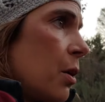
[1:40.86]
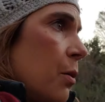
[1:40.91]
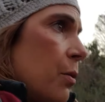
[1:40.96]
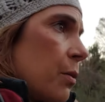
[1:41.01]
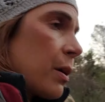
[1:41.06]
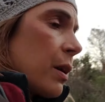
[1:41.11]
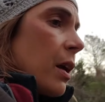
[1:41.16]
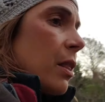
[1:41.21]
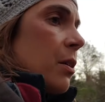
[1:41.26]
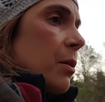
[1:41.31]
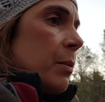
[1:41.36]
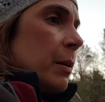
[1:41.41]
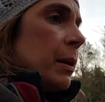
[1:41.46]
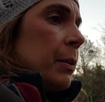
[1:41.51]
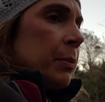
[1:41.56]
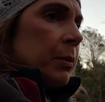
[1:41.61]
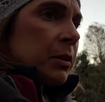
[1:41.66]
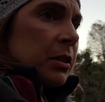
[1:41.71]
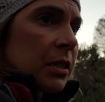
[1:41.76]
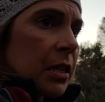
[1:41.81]
what other
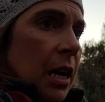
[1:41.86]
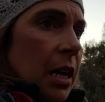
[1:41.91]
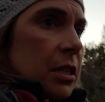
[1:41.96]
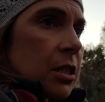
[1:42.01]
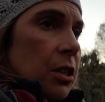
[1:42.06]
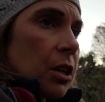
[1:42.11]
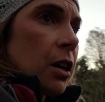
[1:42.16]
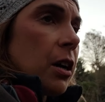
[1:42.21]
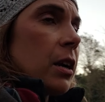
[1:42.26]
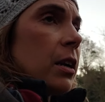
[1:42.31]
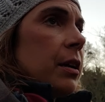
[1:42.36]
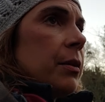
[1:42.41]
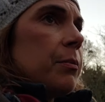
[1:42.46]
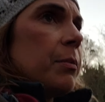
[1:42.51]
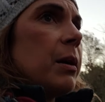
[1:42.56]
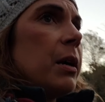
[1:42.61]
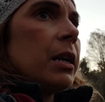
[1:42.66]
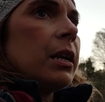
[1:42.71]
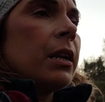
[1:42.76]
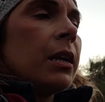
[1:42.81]
people's thoughts are on it,
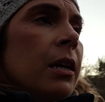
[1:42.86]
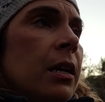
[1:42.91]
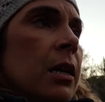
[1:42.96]
but